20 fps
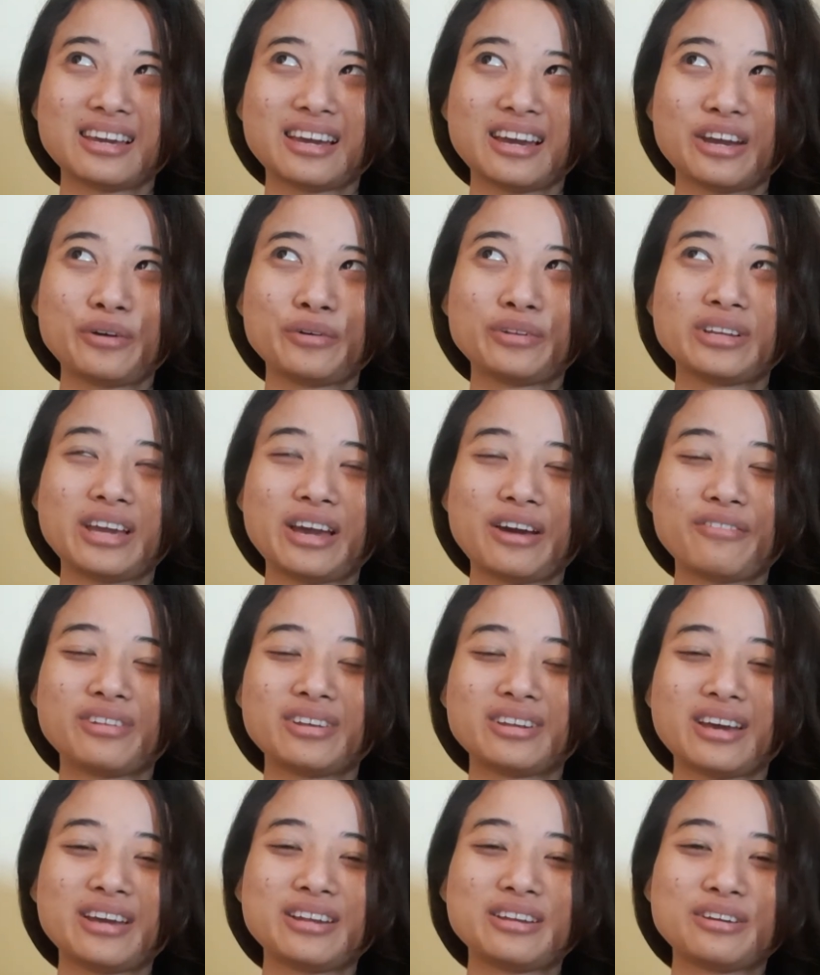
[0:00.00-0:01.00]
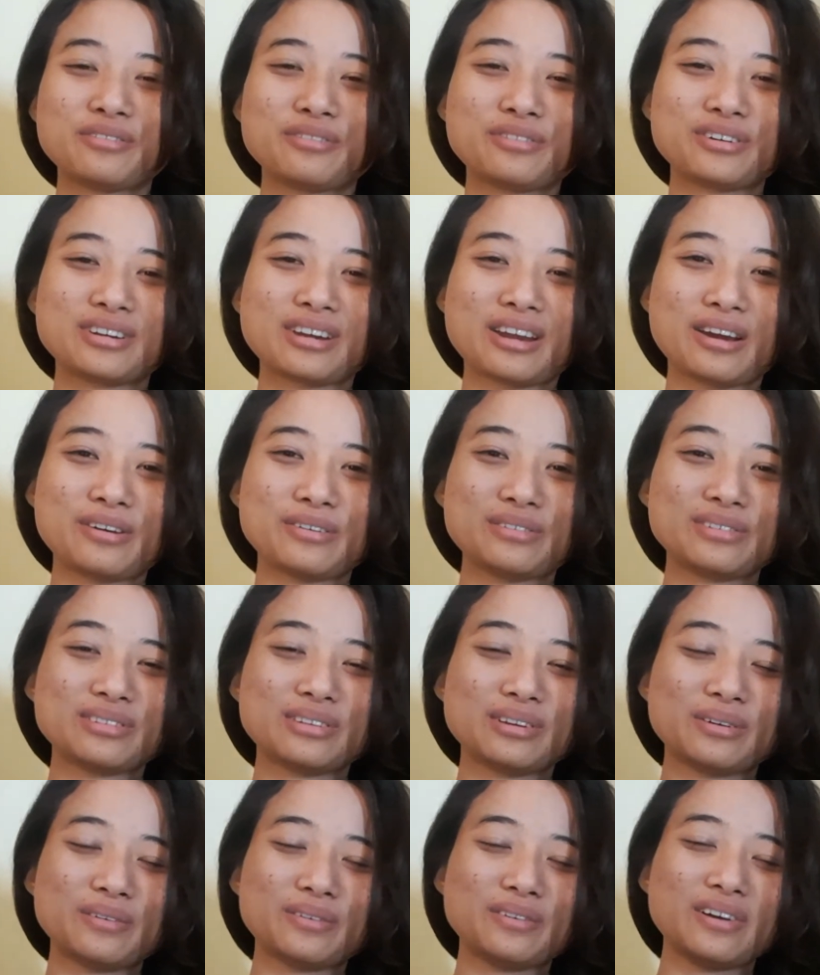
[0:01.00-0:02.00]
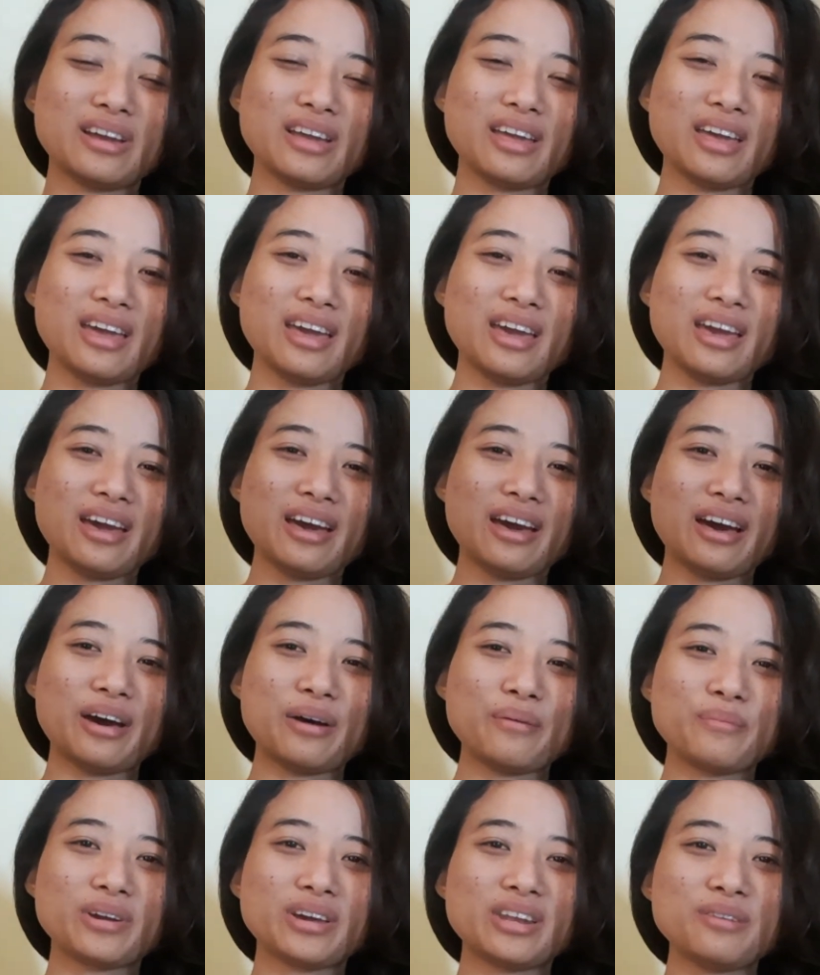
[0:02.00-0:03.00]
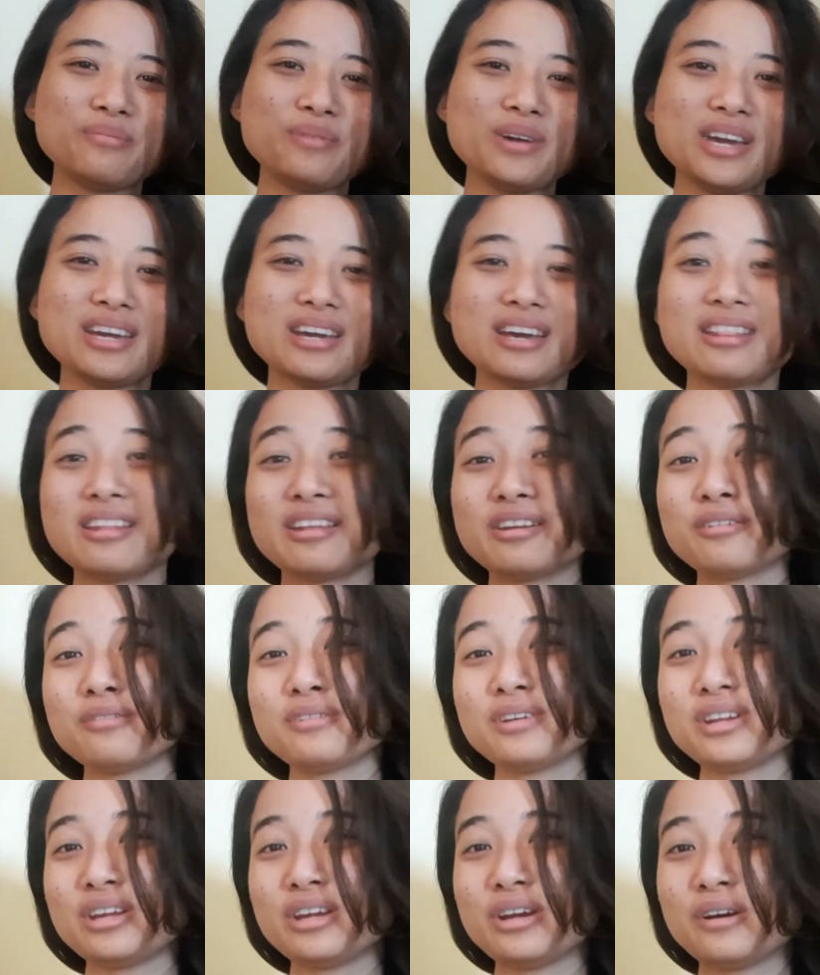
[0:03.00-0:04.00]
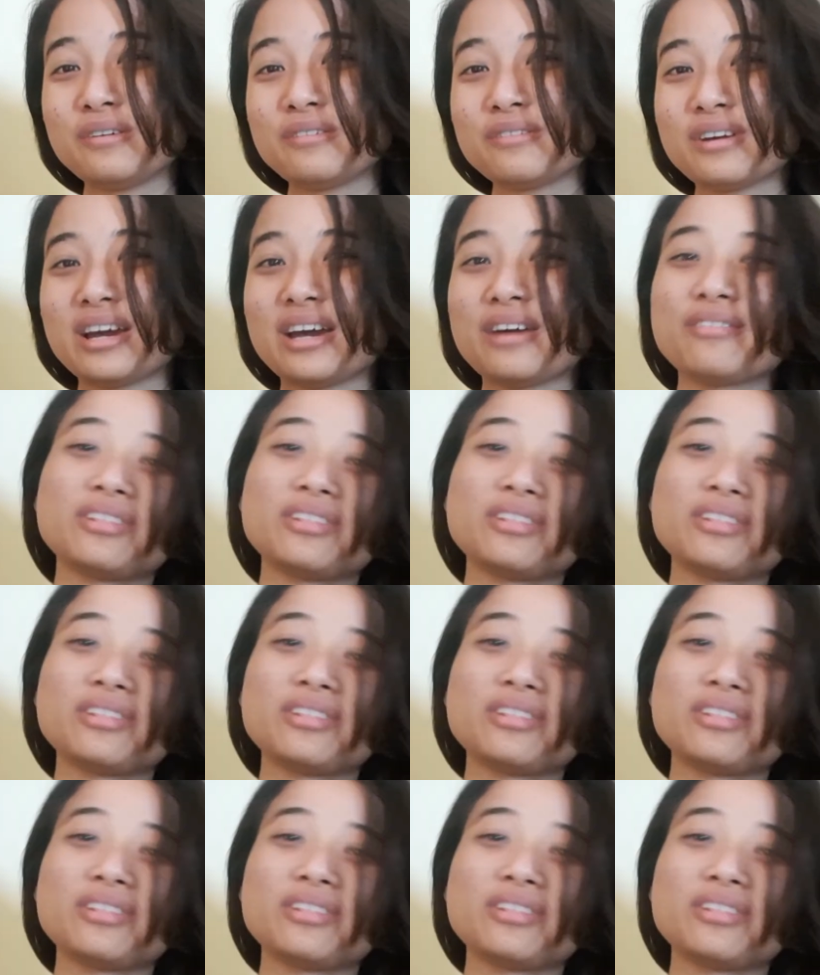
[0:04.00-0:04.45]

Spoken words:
I only have that idea for now, so I'm gonna make another video if I have